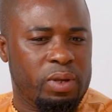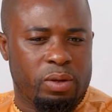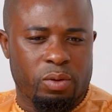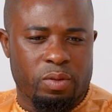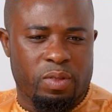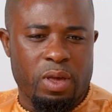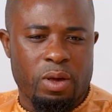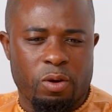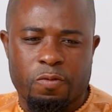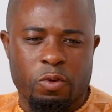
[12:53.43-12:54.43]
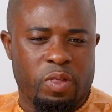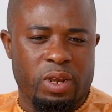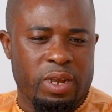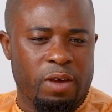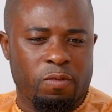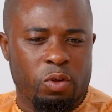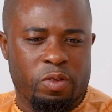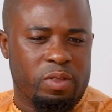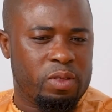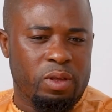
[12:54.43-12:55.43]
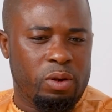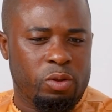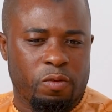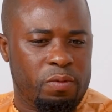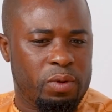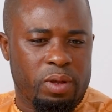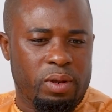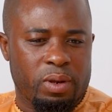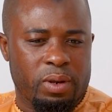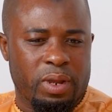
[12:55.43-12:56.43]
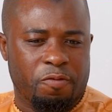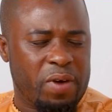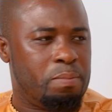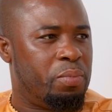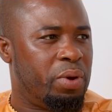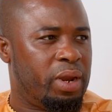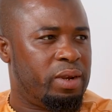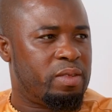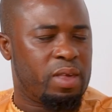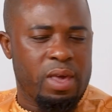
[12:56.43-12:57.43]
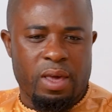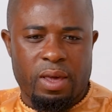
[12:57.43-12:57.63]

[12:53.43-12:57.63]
because obviously they have lost a lot of their fine brains,